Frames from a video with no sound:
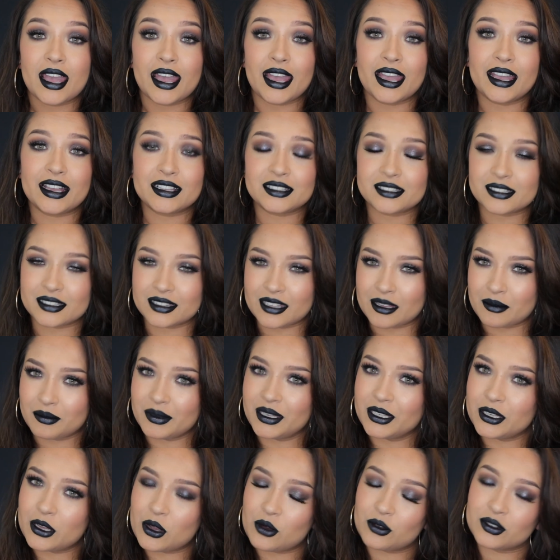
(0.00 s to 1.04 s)
And let
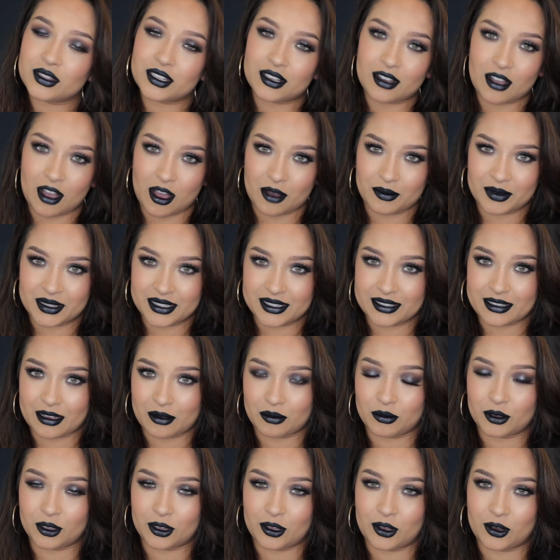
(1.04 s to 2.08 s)
me know in the comments
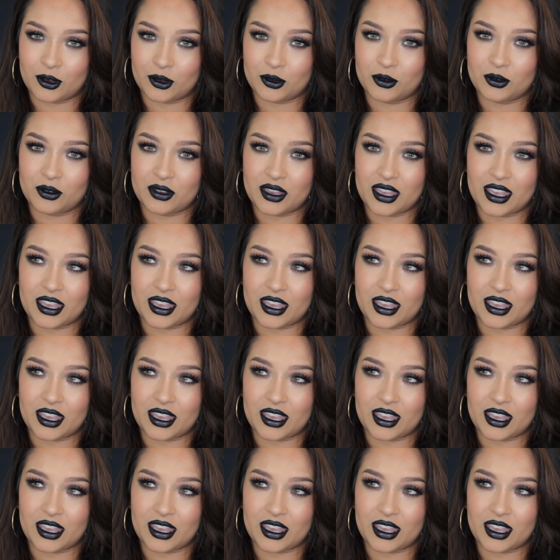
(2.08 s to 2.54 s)
down below